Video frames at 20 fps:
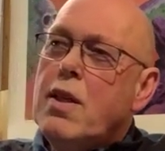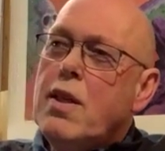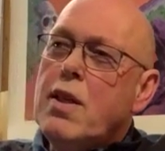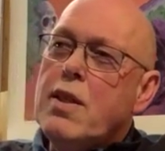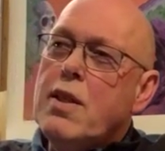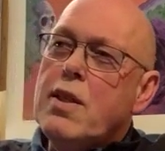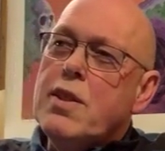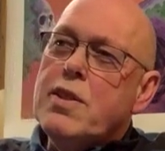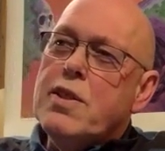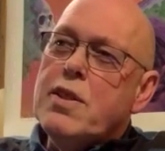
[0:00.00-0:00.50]

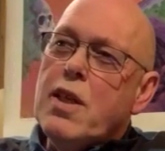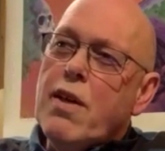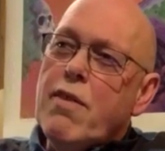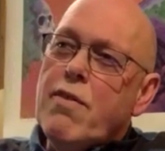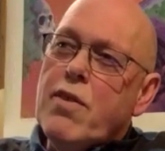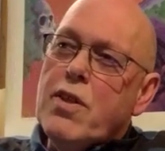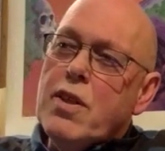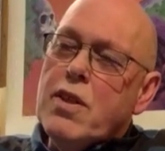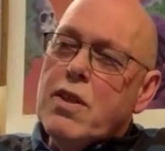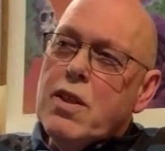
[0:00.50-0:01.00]
in the
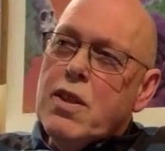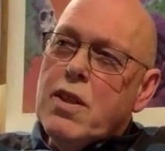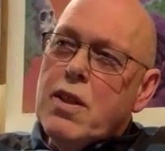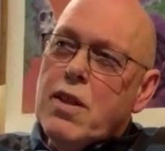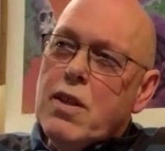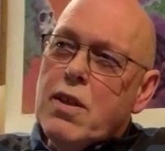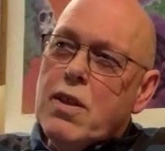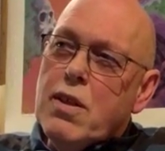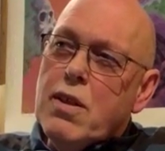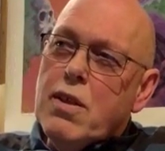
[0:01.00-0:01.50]

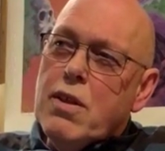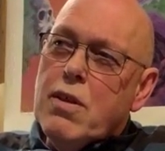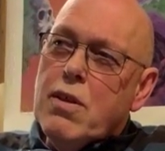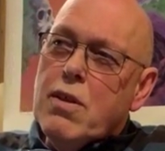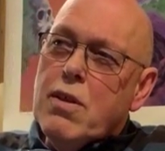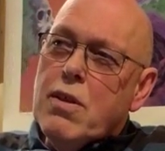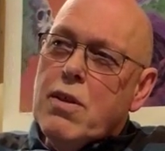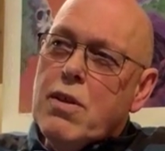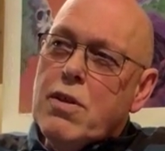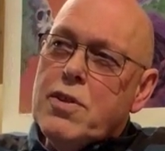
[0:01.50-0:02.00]

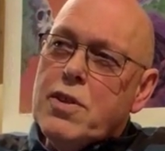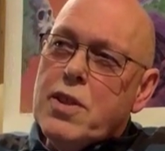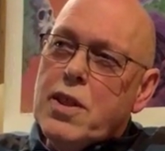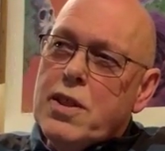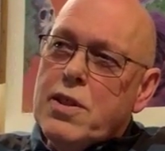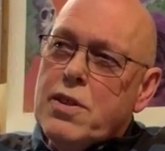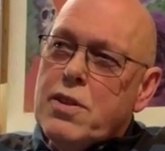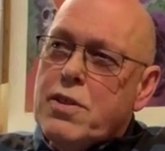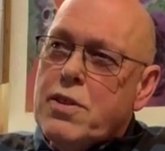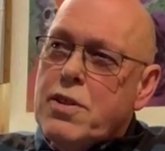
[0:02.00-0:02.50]
seventeenth
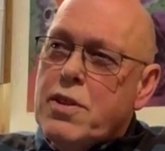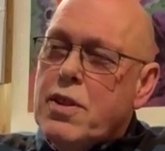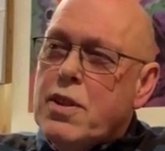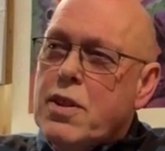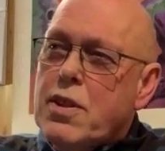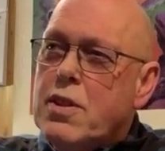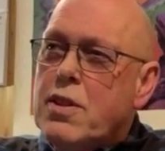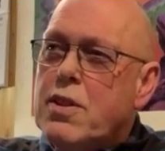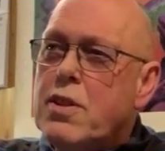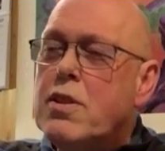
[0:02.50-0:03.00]

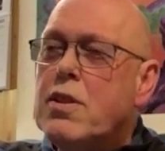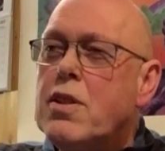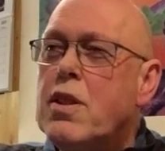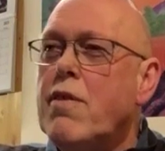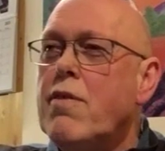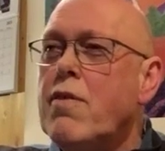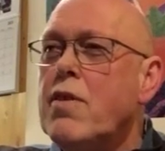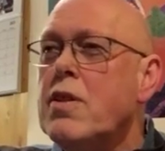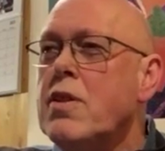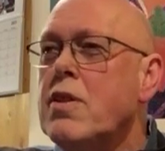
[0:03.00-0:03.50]
century,
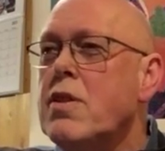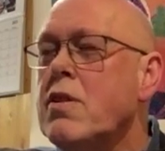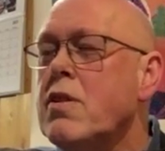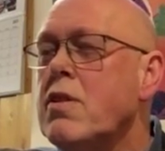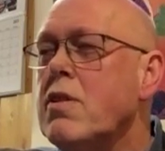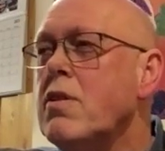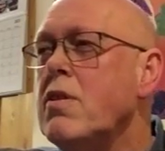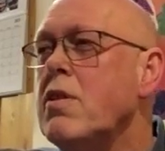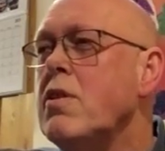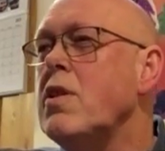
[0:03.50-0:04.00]
seventh,
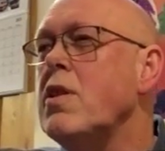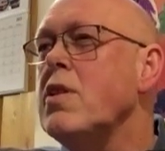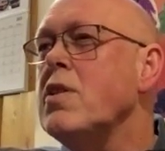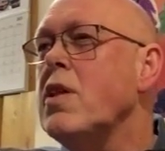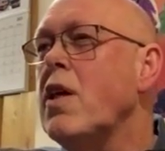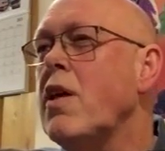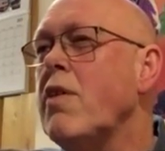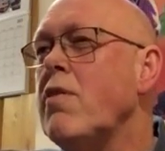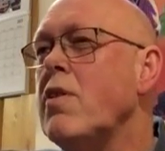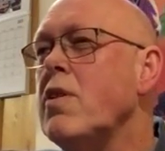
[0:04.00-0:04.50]
the
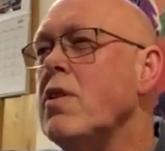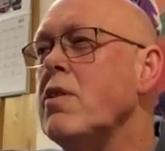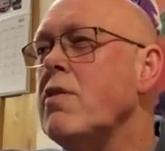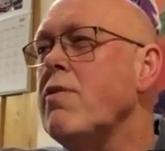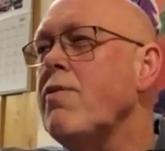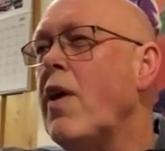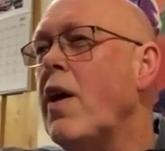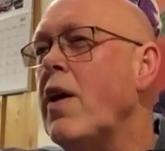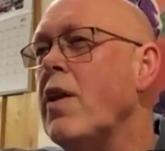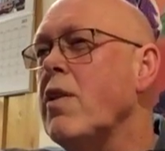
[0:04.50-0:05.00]
seventh
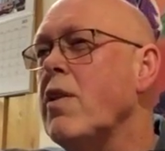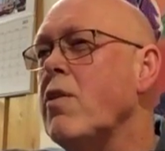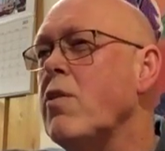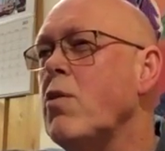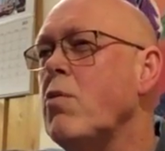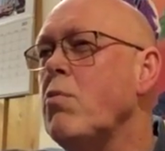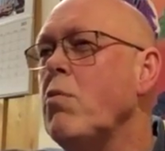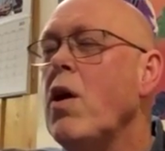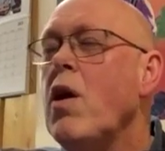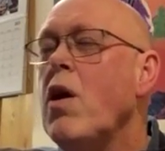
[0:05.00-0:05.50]

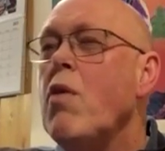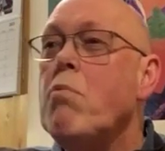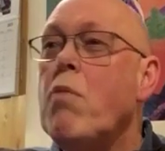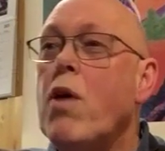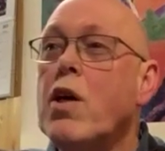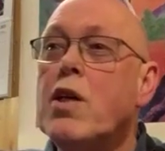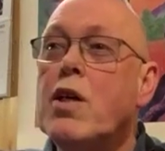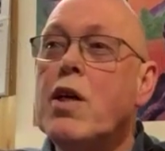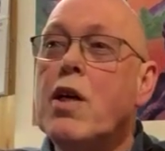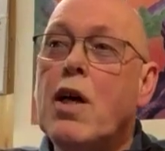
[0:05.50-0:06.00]
Phantom,
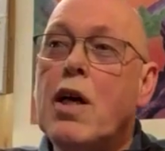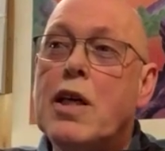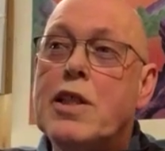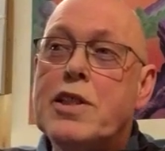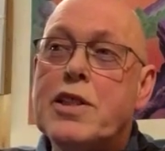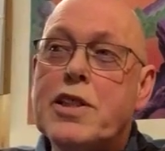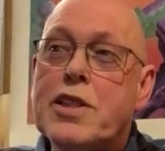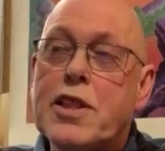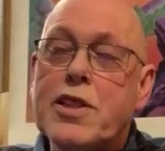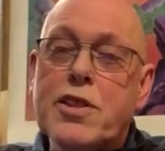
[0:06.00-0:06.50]
my
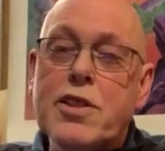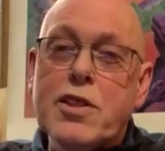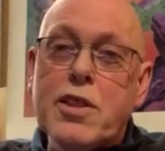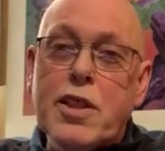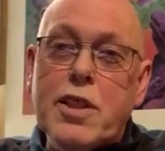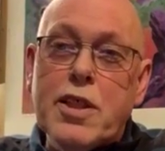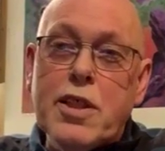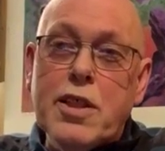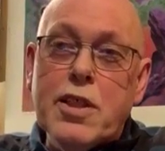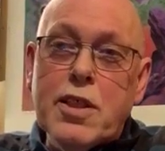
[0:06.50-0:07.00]

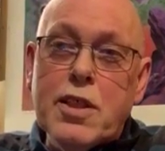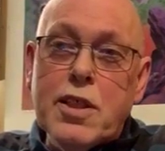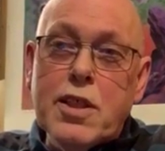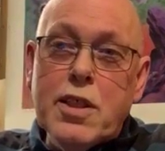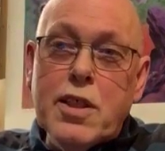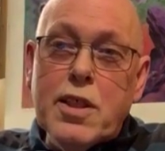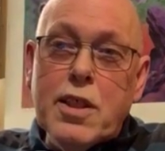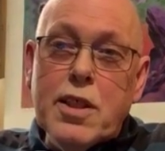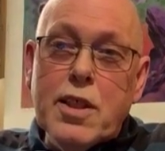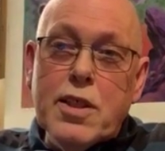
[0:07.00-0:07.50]
ancestor in
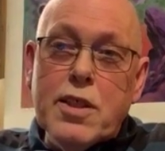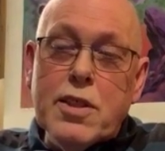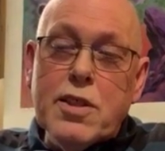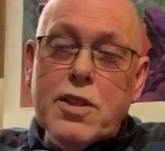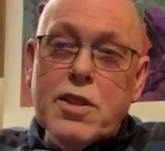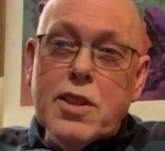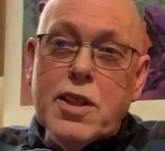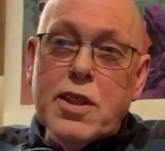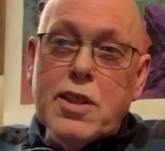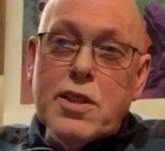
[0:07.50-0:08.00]
the uh,
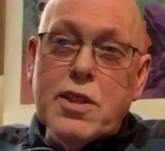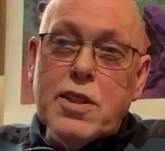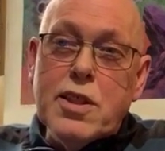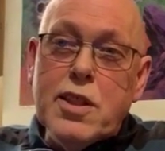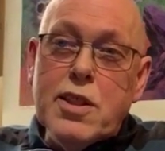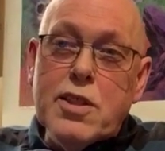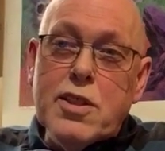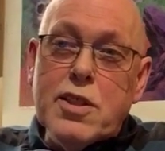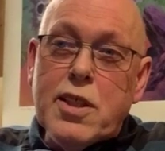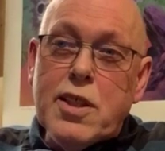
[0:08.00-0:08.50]

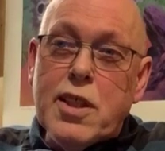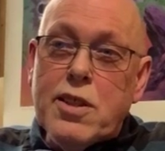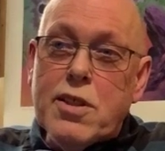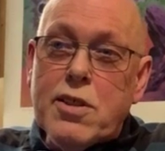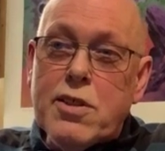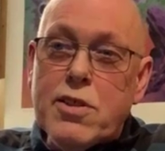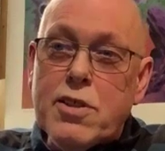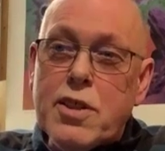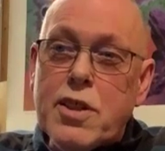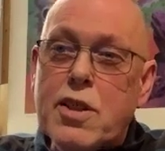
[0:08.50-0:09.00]
sixteenth
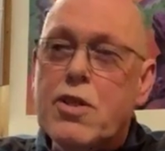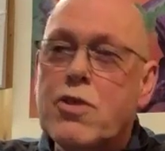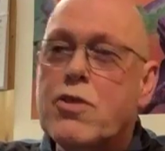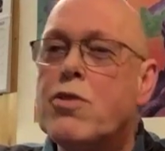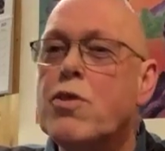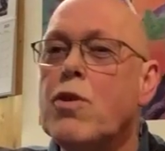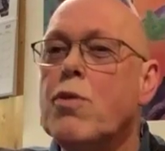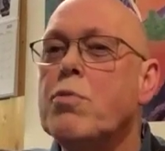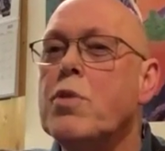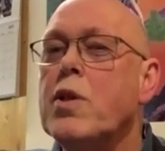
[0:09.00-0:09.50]
century or
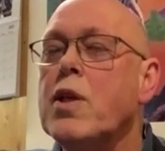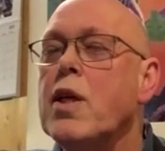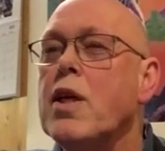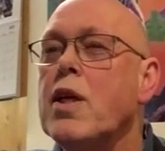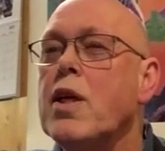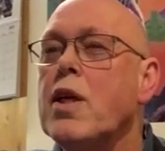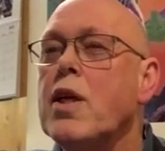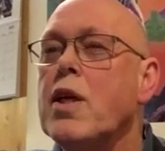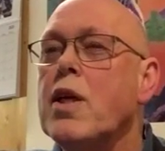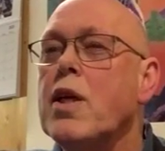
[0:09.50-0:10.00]
something.
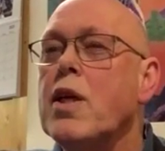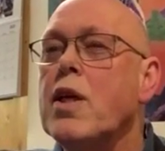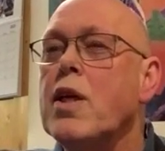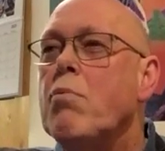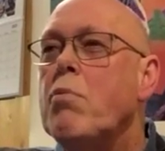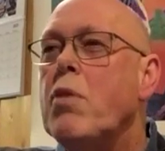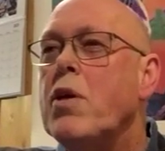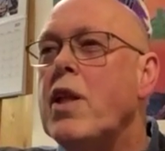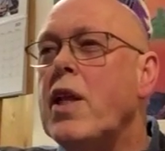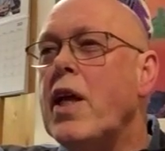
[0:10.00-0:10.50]

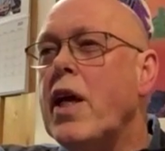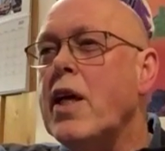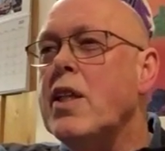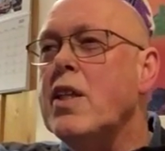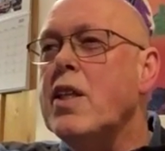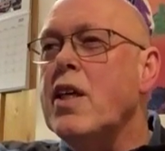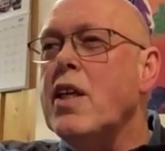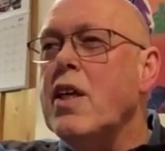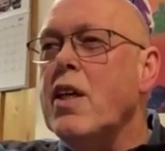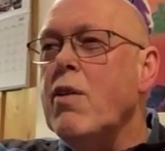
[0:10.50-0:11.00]
But
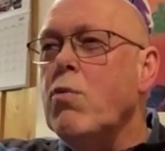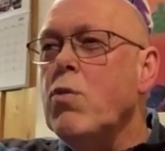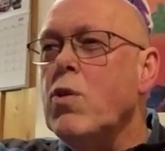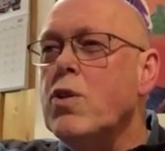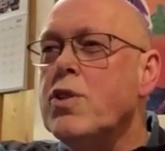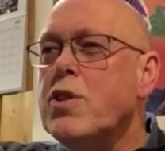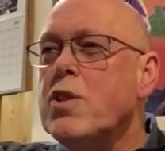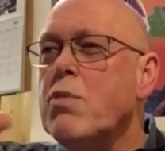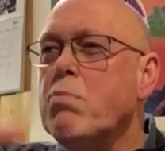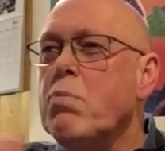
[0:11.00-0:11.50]
later he
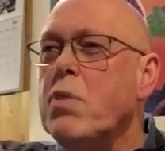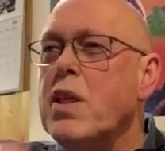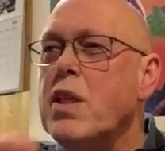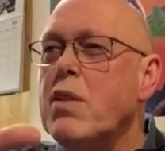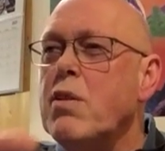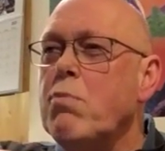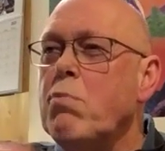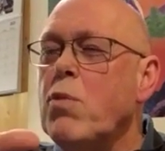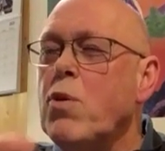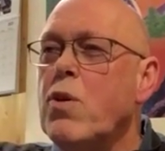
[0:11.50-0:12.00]
was a bit
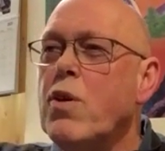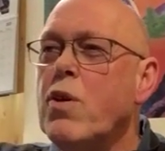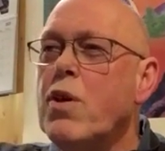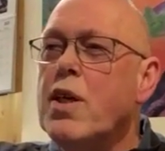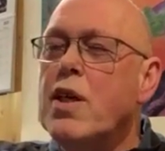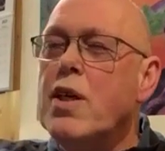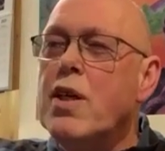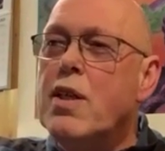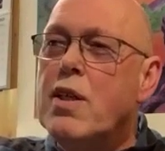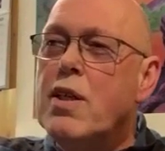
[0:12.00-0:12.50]

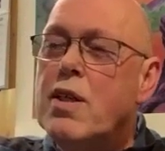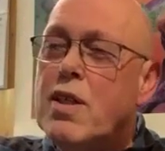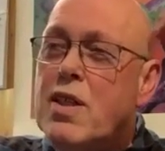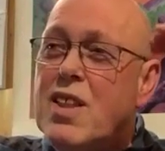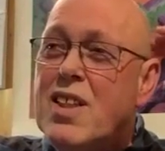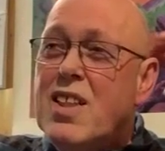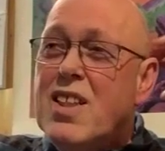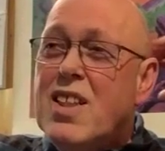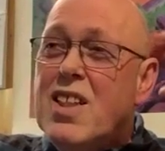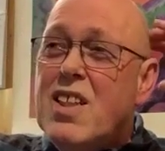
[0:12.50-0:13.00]
more uh,
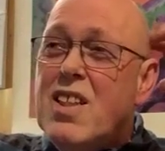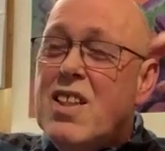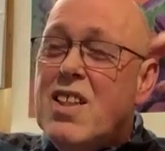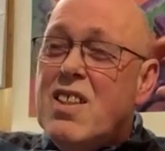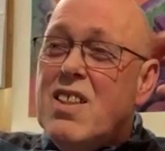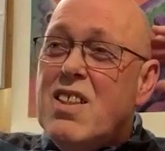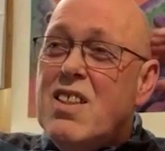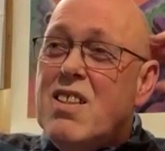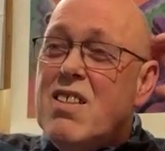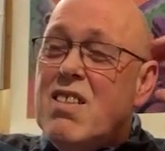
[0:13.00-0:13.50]

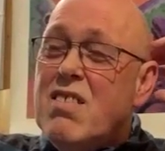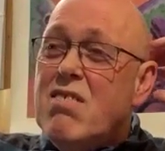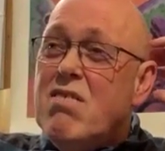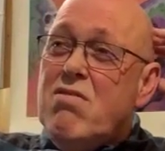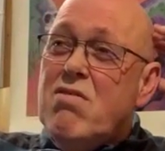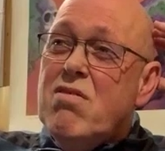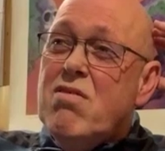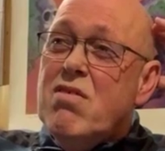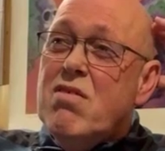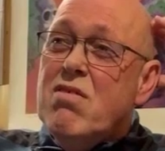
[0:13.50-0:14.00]
uh,
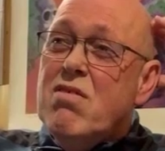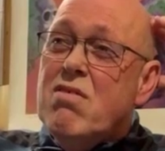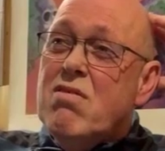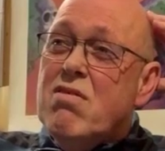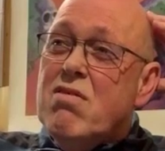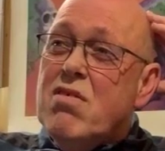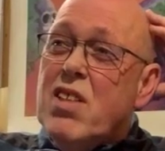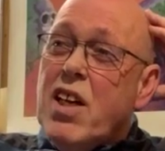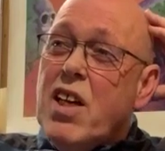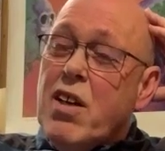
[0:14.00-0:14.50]

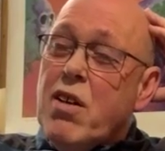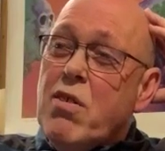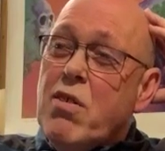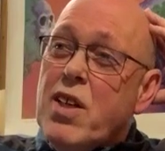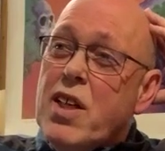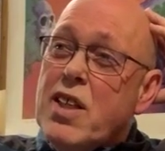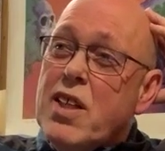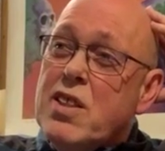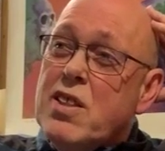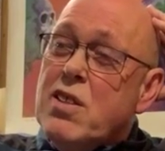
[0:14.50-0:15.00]

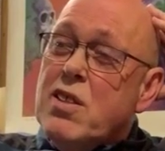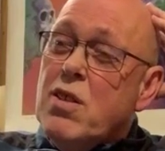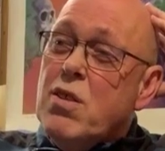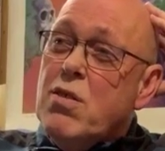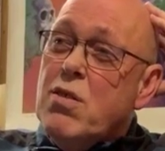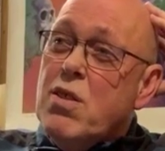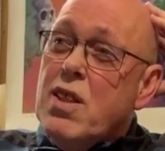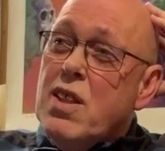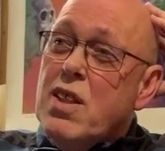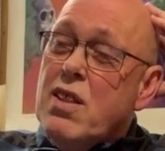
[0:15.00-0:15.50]
accurate.
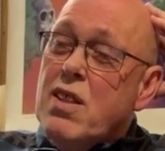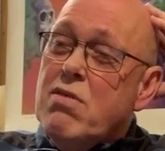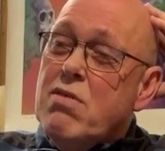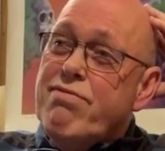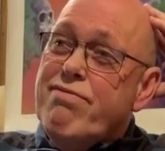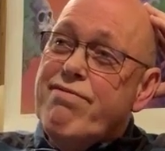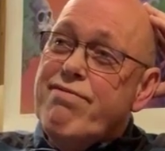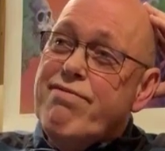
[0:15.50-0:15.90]
So, uh,